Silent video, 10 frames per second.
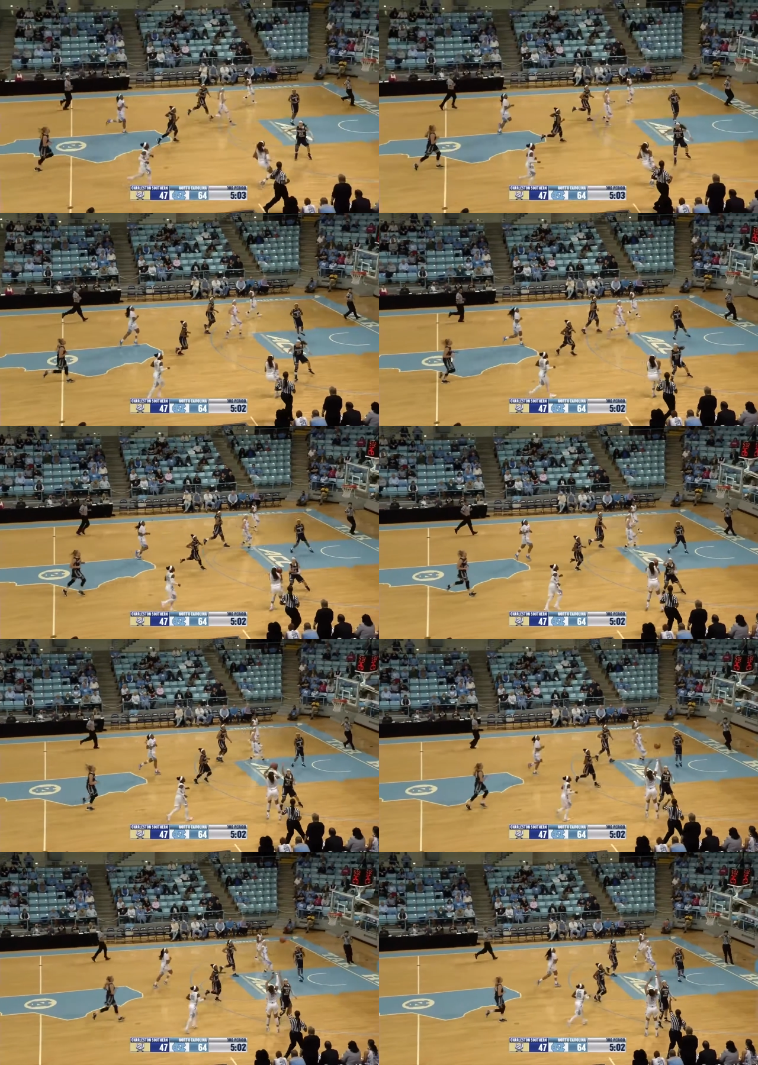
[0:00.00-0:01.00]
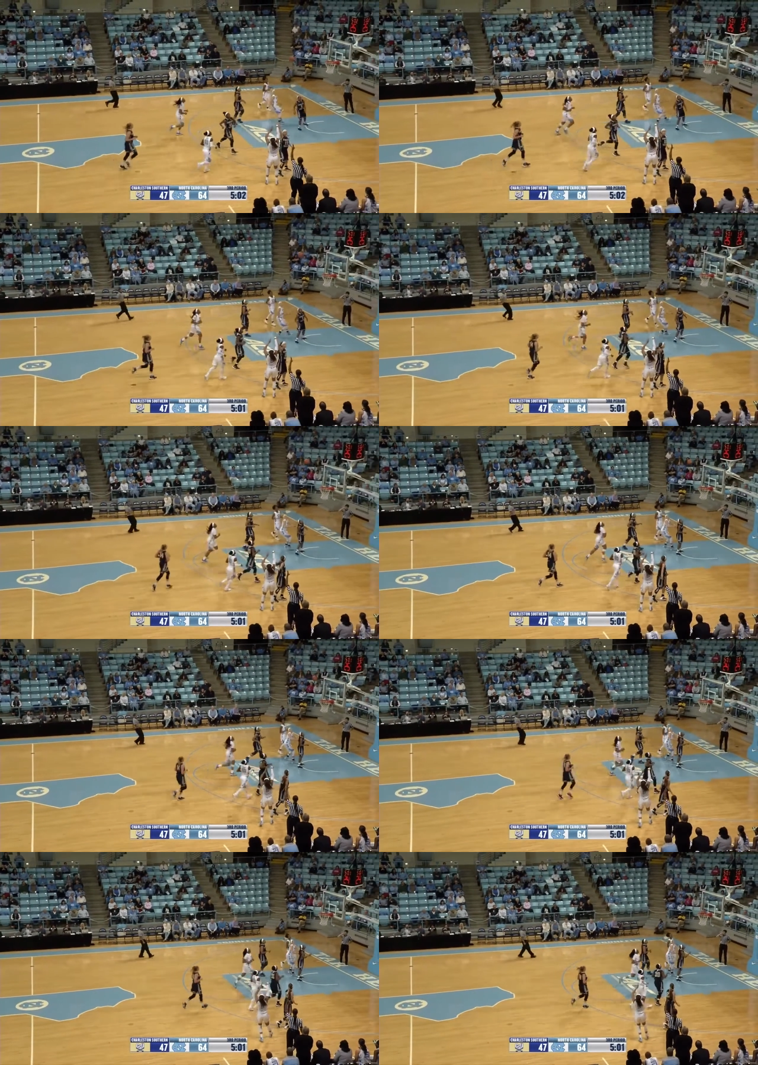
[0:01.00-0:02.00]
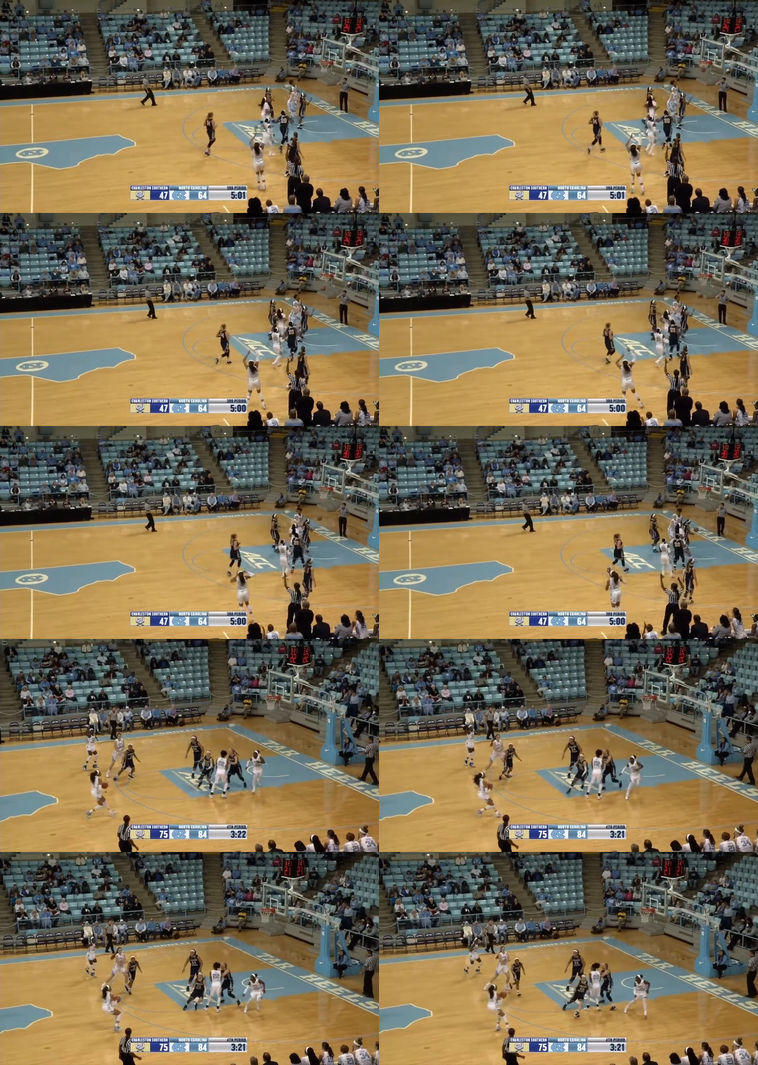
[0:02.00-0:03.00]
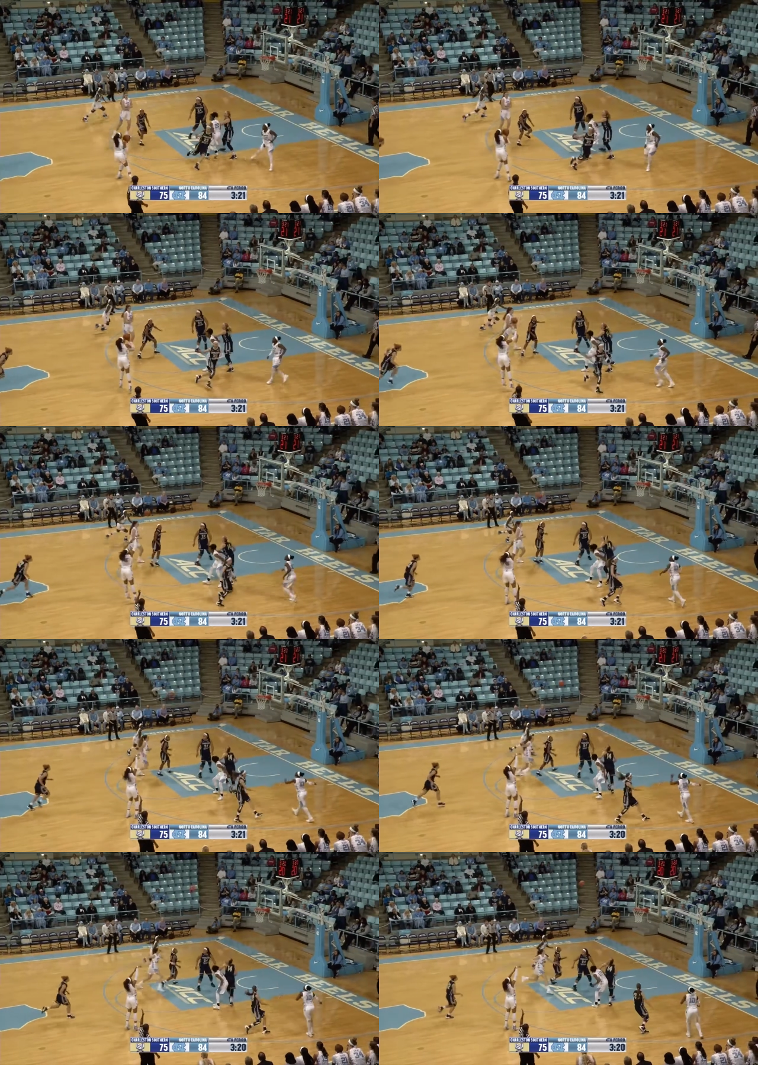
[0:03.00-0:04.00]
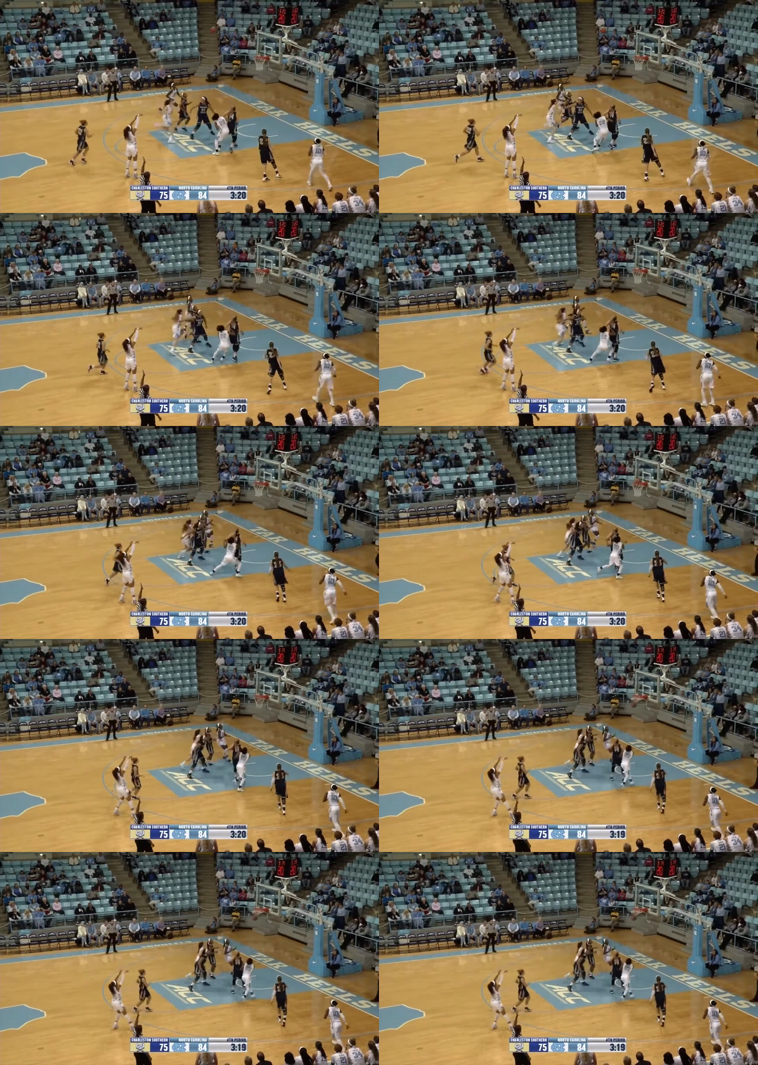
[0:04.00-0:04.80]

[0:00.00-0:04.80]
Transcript: No face is visible, so there are no lips to read.